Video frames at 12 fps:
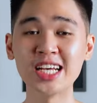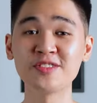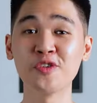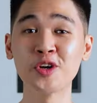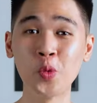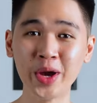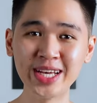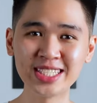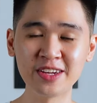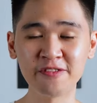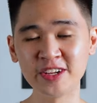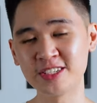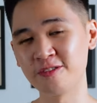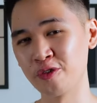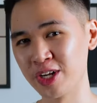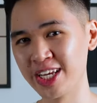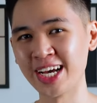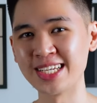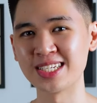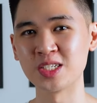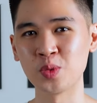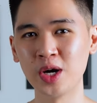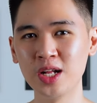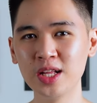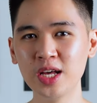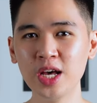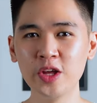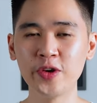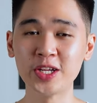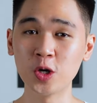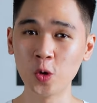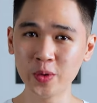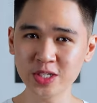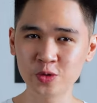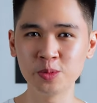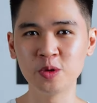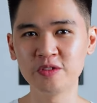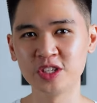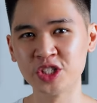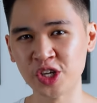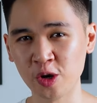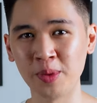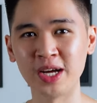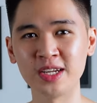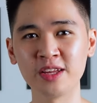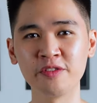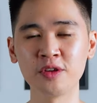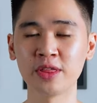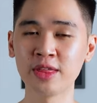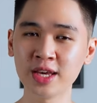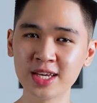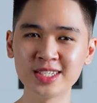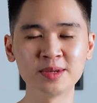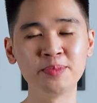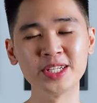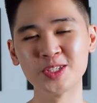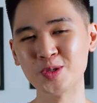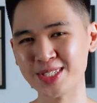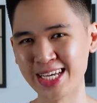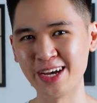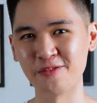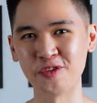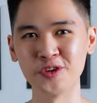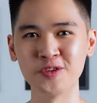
As for the waist, it fits really nice as well. You can always remove the jigger button if you think it's a bit too tight for